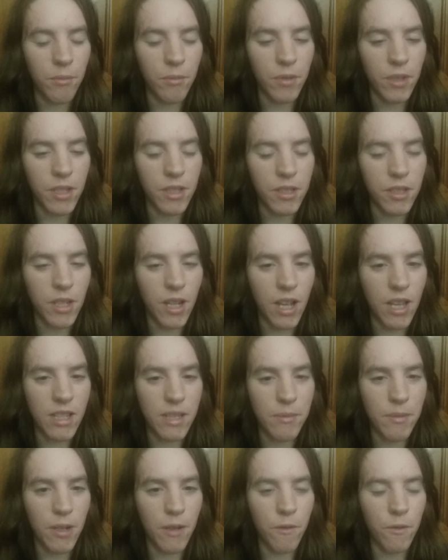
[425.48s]
But it's
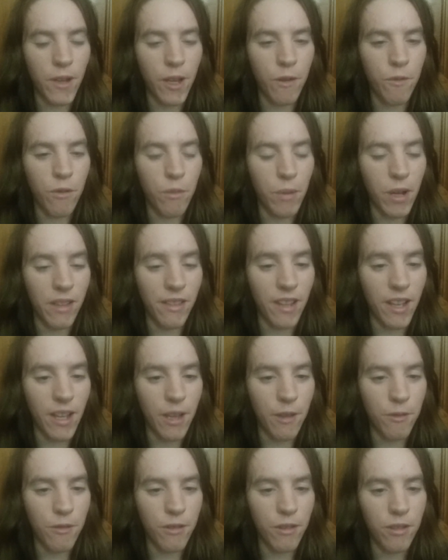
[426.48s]
caused me to fight for my
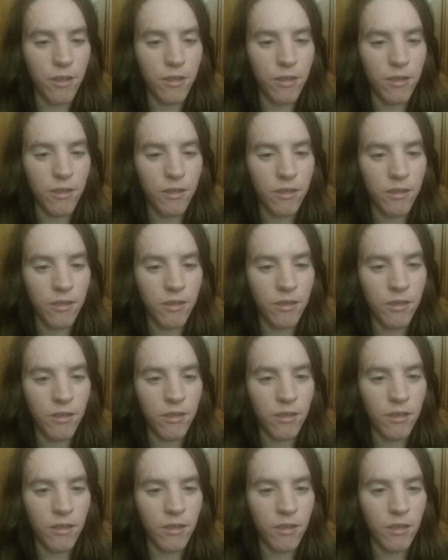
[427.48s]
life.
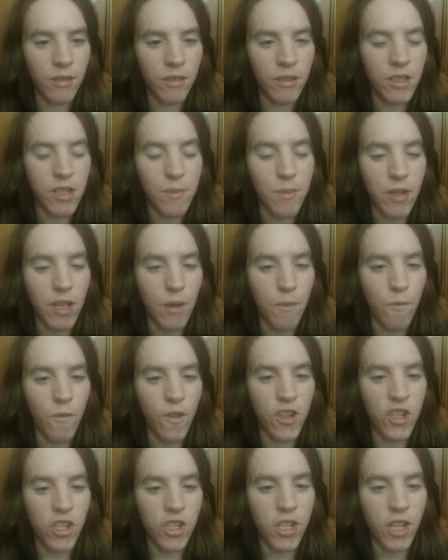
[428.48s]
To become
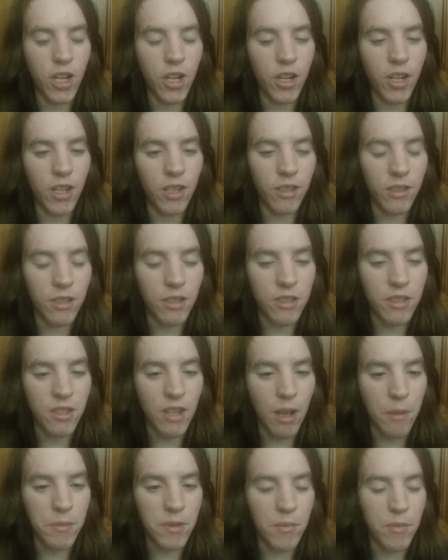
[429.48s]
vegetarian, to
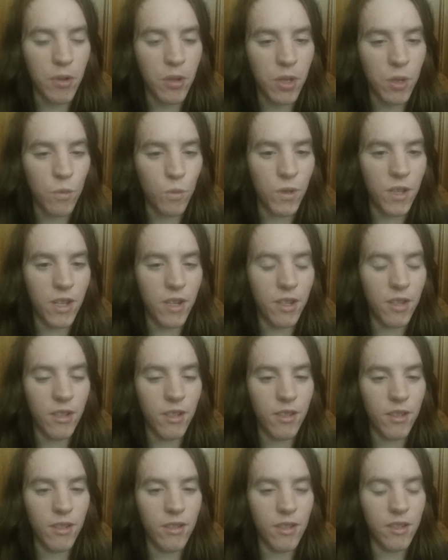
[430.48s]
stop smoking weed,
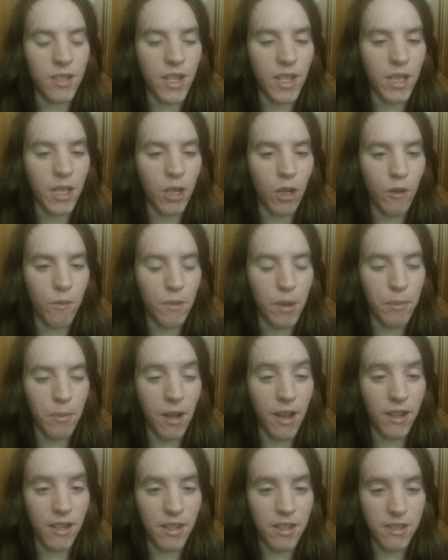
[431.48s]
to take care of my
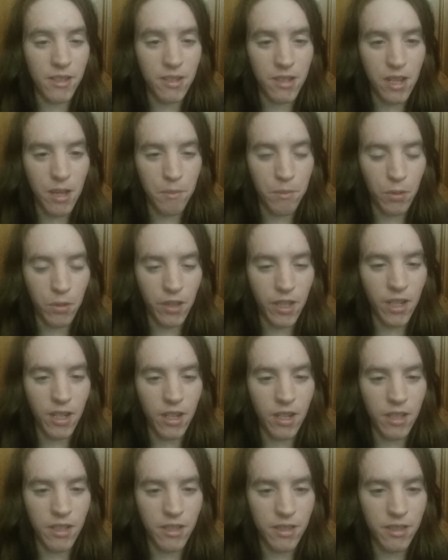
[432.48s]
body as a temple that
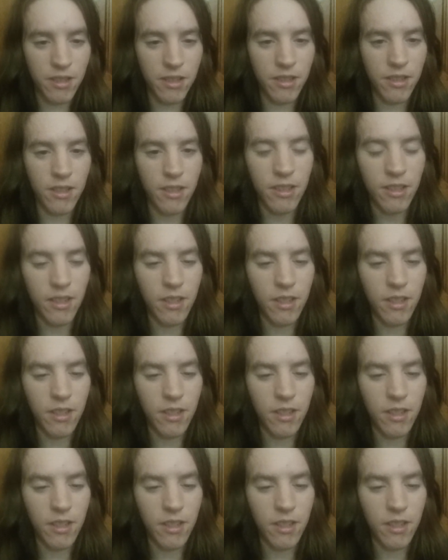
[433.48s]
it is.